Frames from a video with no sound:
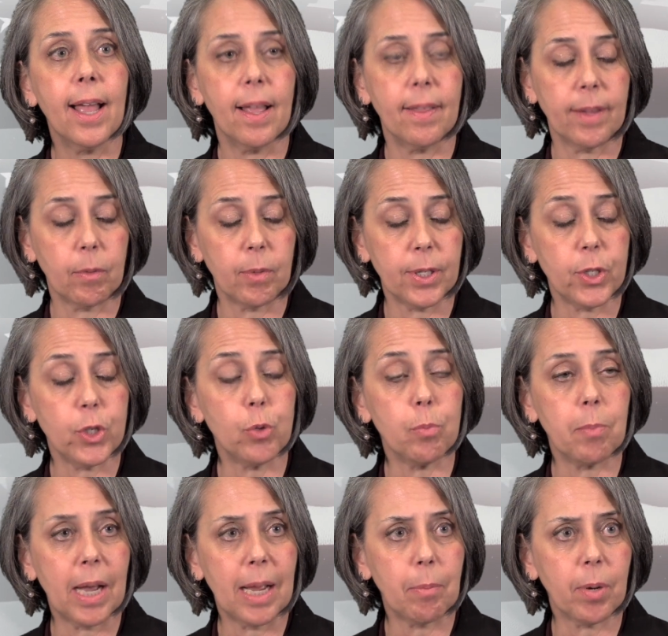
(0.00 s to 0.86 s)
and I want to
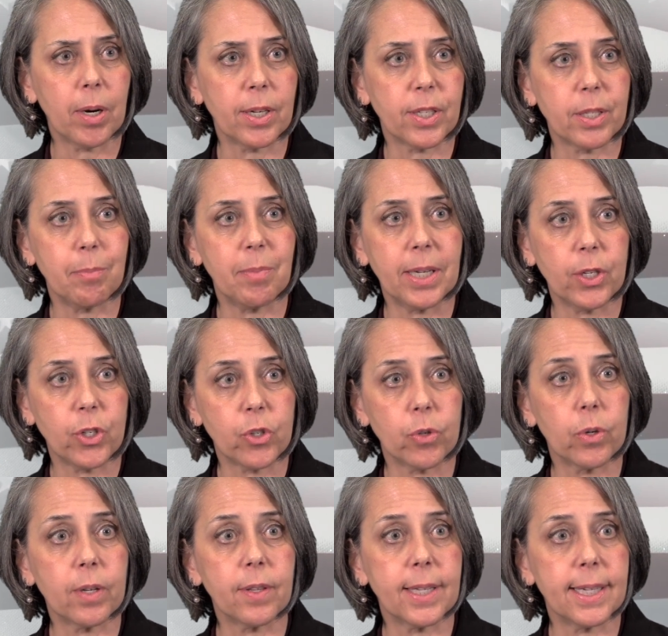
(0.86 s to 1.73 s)
do my part to make
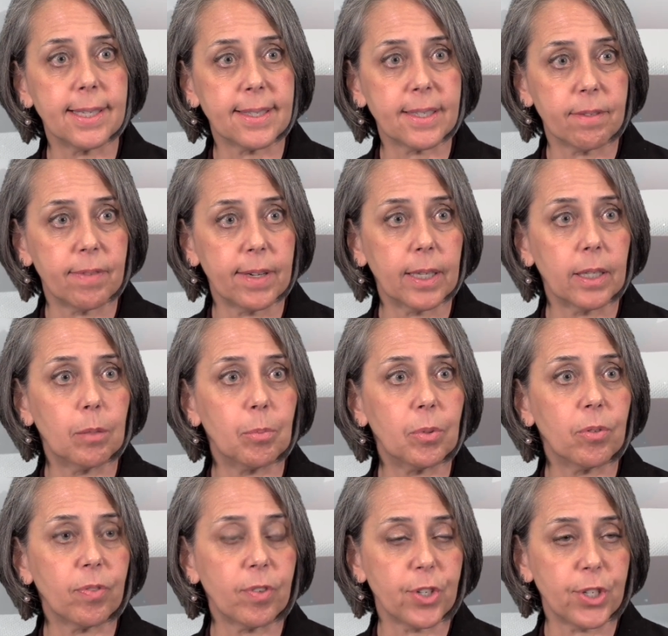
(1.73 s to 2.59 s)
sure that it's
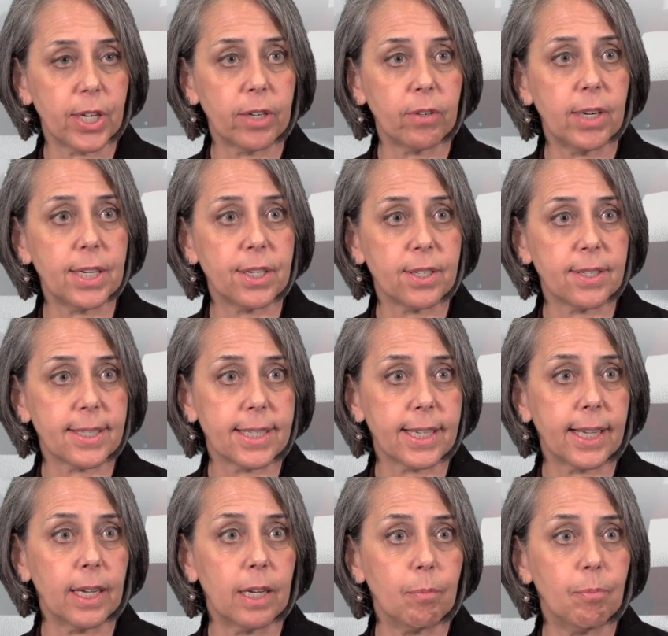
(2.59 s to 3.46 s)
available for generations
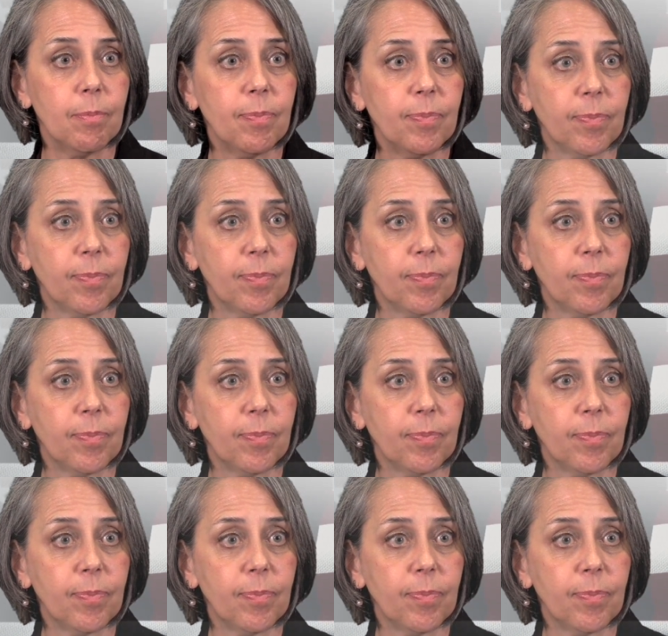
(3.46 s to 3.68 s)
to come.